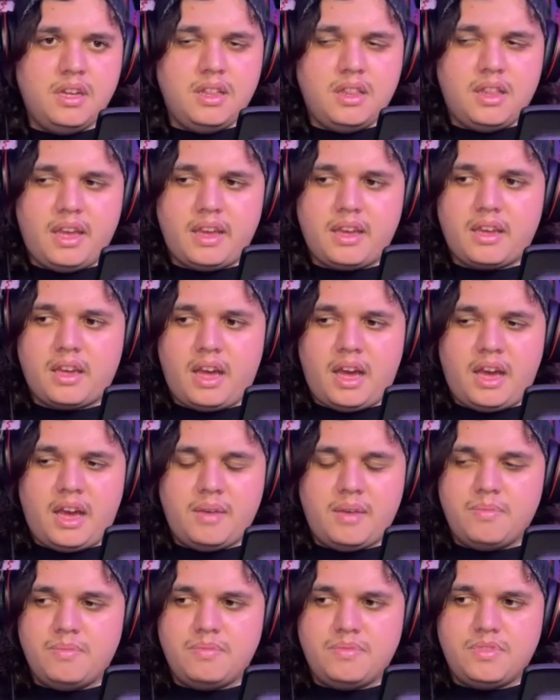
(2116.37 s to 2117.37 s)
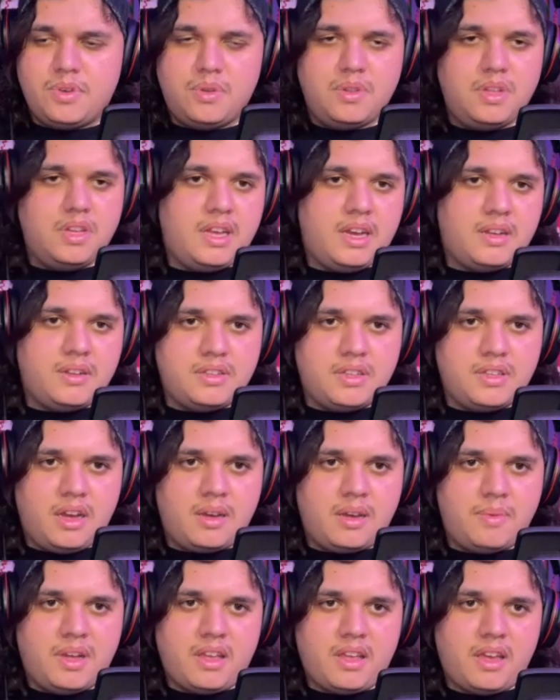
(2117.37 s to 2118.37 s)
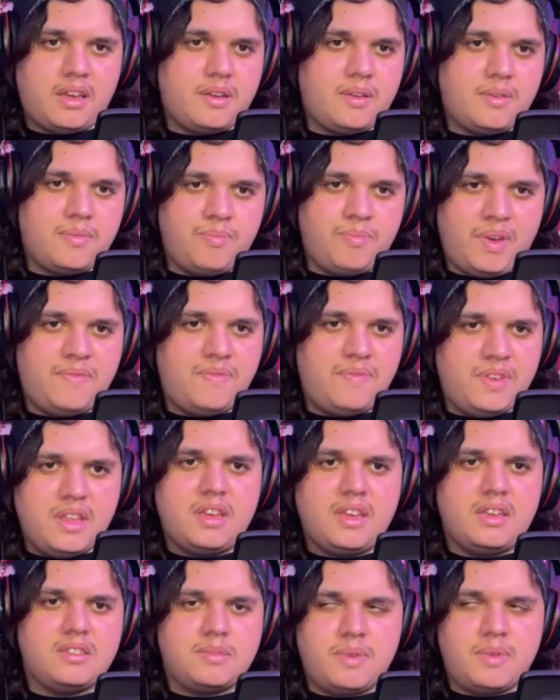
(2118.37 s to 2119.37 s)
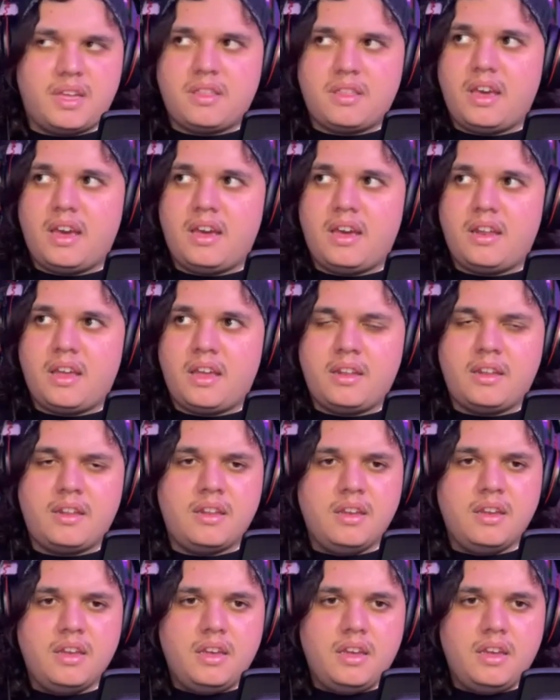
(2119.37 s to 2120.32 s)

like i'm totally down to talk about like my feelings about that and